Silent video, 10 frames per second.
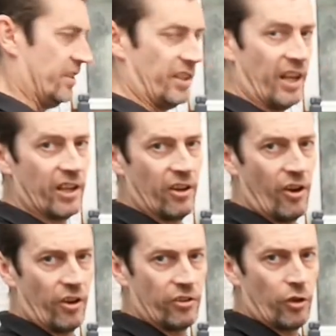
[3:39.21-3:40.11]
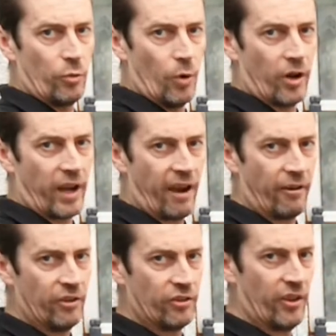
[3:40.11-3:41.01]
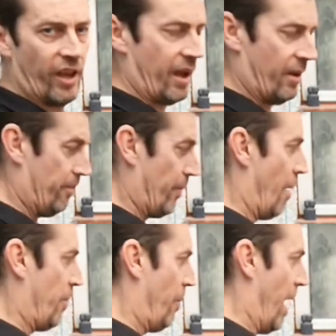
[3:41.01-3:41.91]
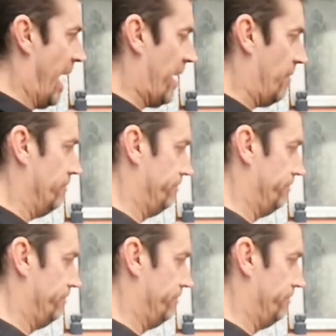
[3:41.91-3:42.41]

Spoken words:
and getting a nice good workout into that upper back.